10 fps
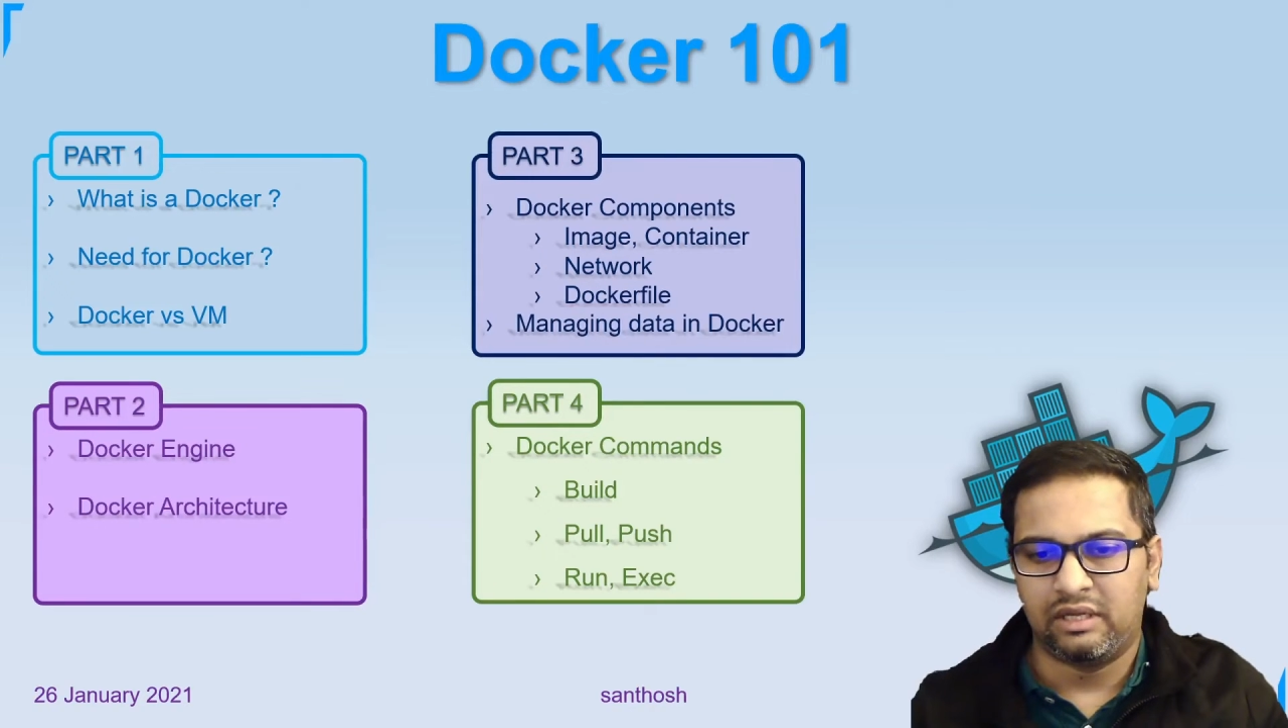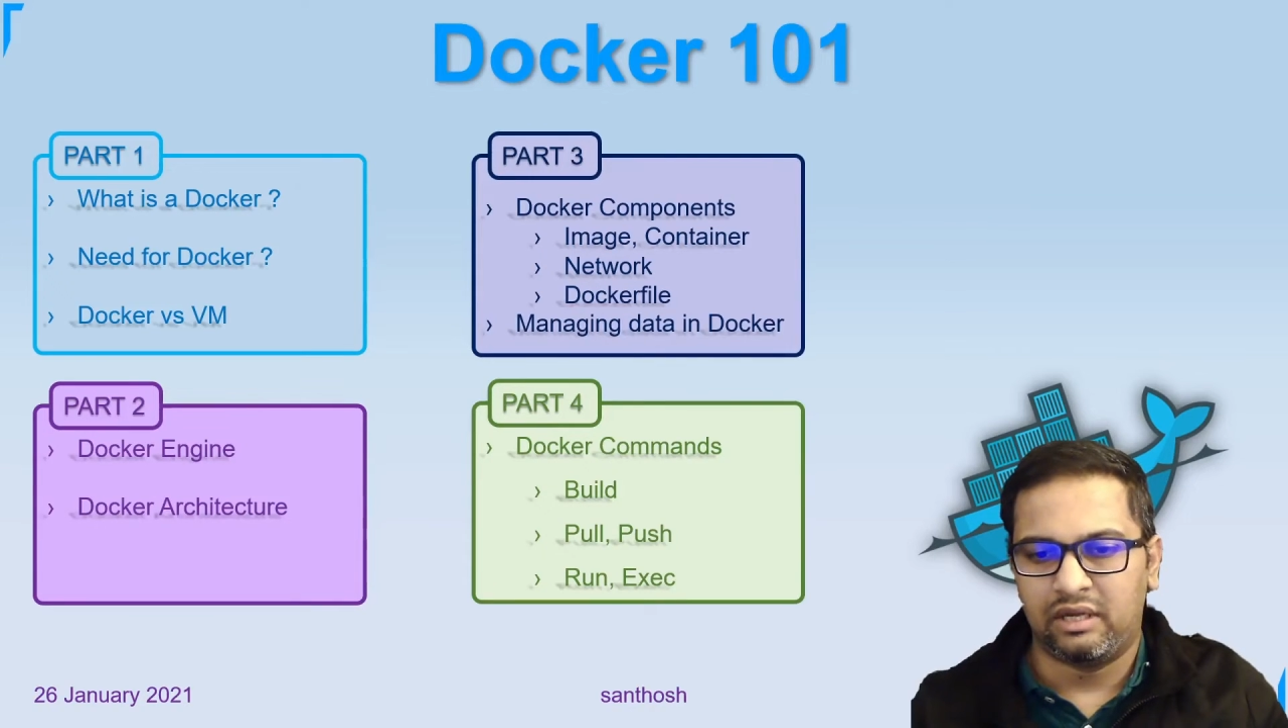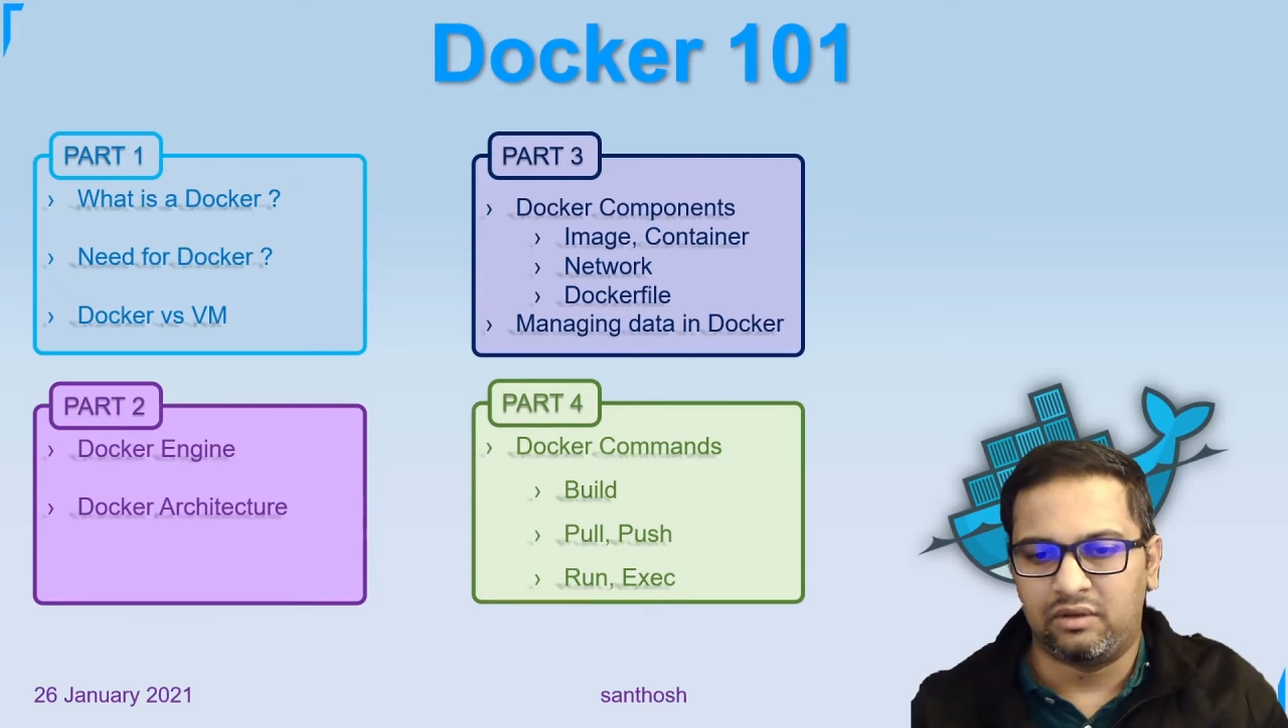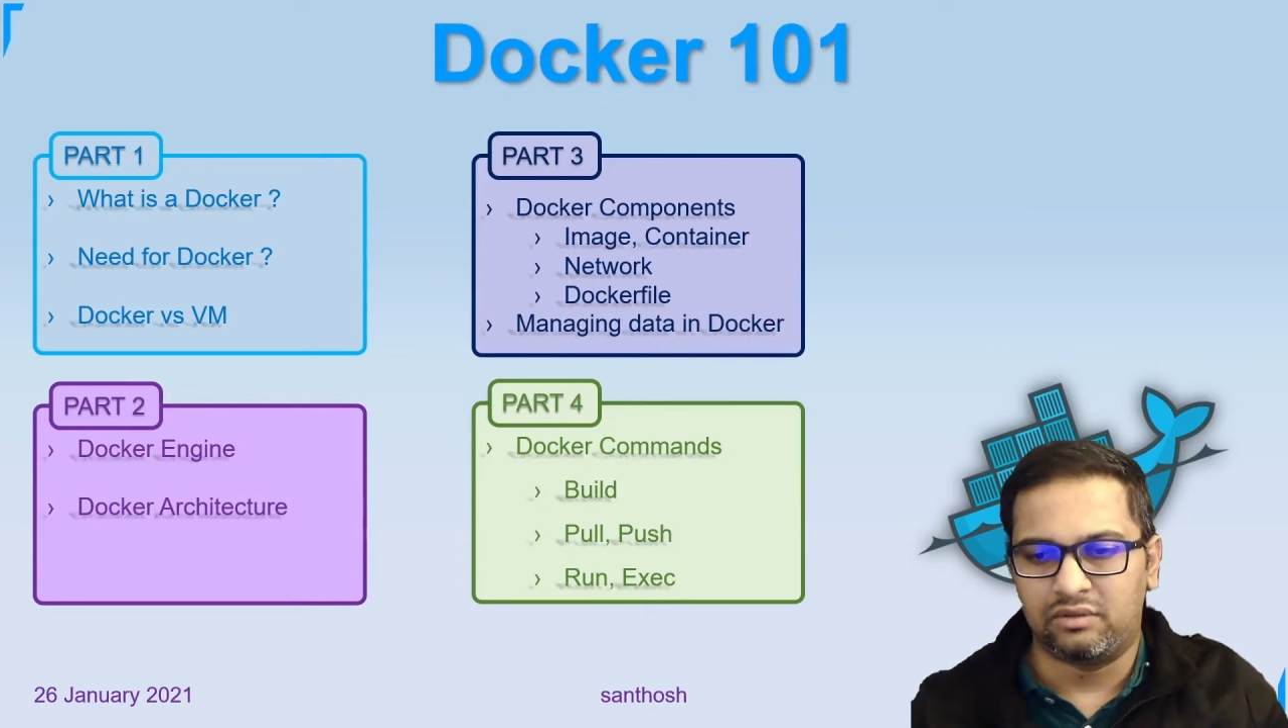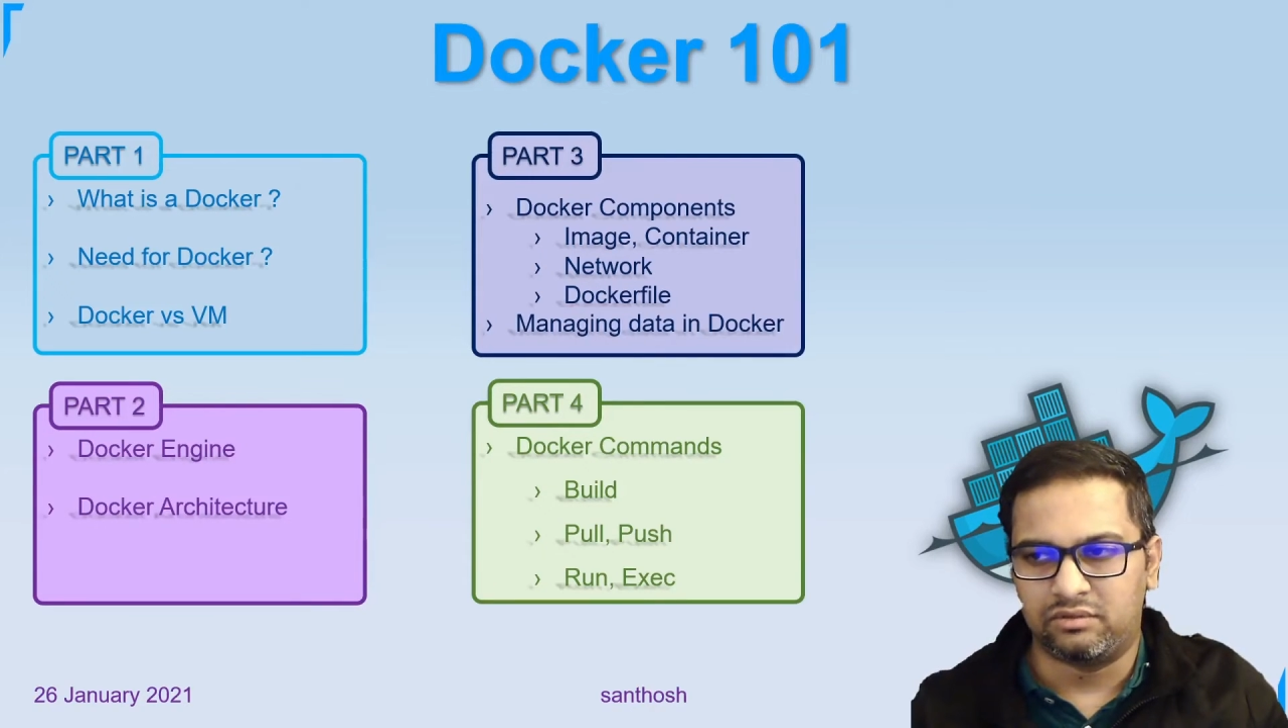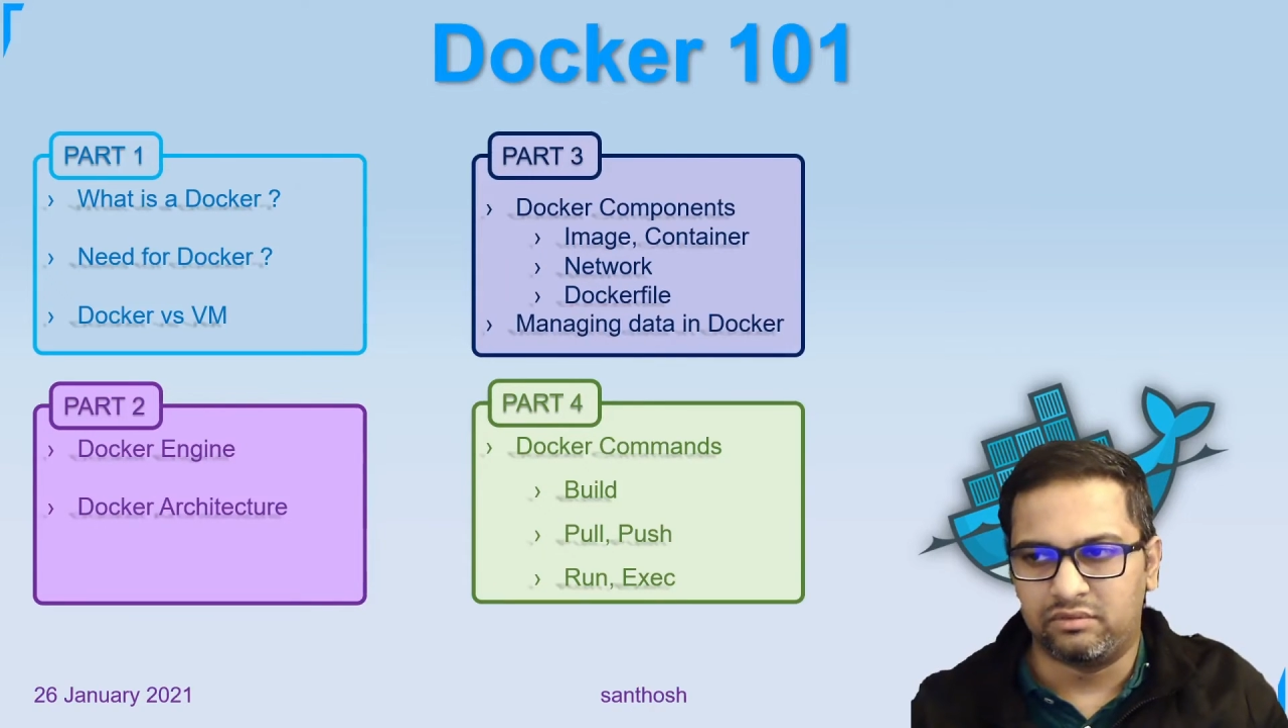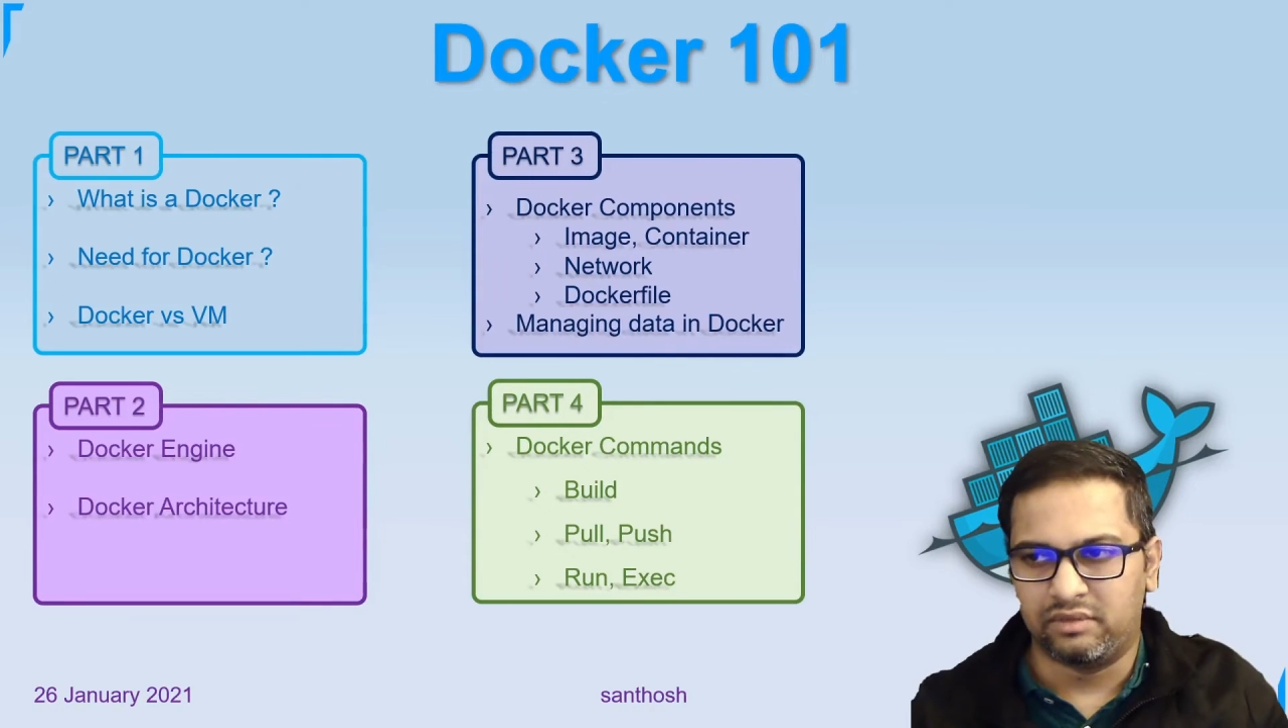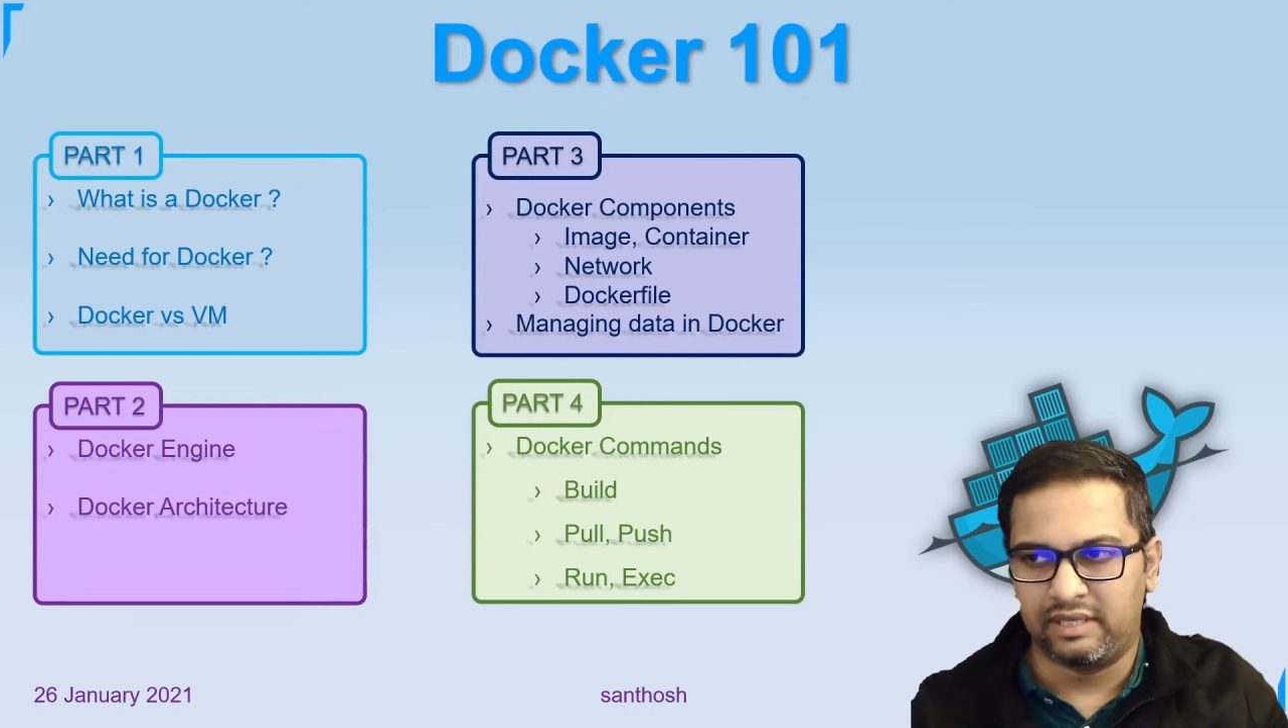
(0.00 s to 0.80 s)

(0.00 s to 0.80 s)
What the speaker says: how to